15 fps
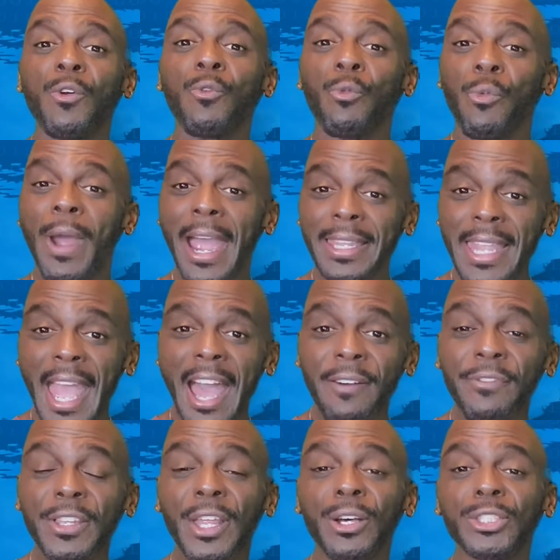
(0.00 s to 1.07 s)
Right now,
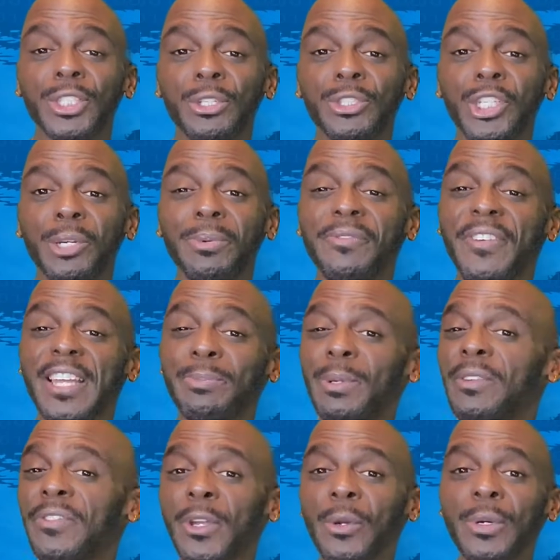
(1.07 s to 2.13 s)
for those YouTube and
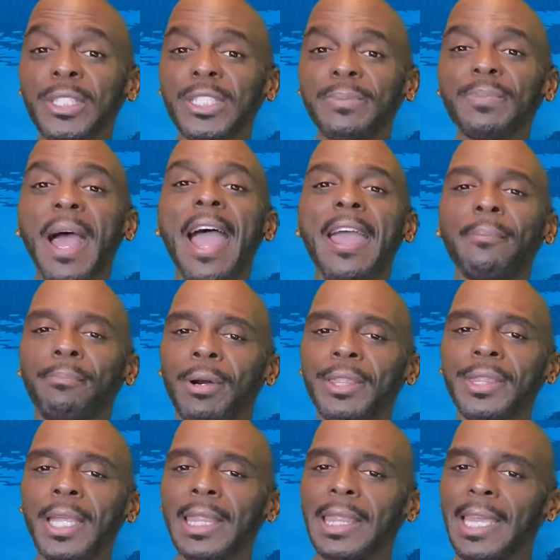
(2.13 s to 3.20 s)
Facebook viewers, I have put
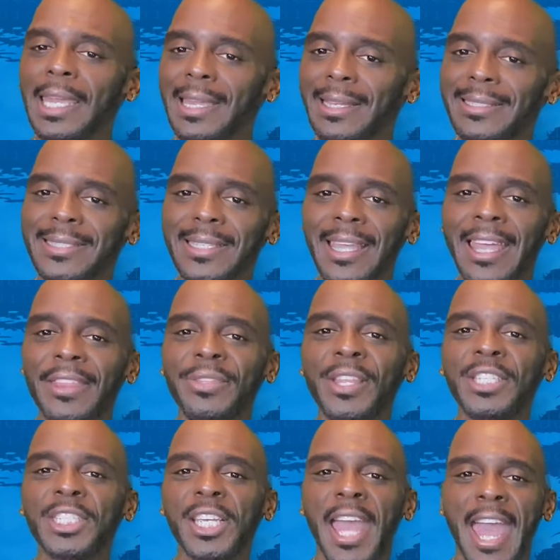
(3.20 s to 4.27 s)
the links in the
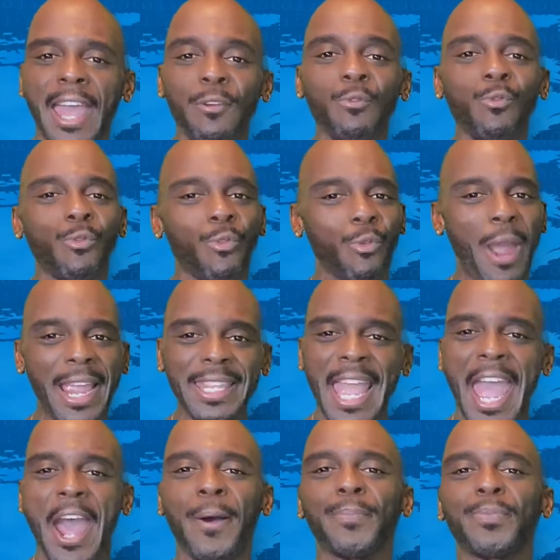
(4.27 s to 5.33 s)
chat right
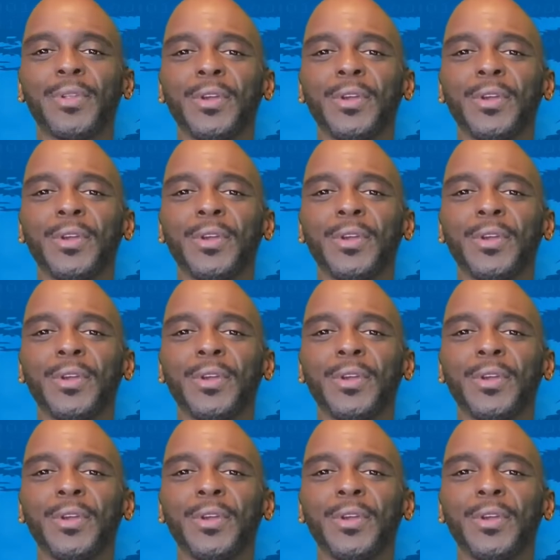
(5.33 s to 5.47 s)
now.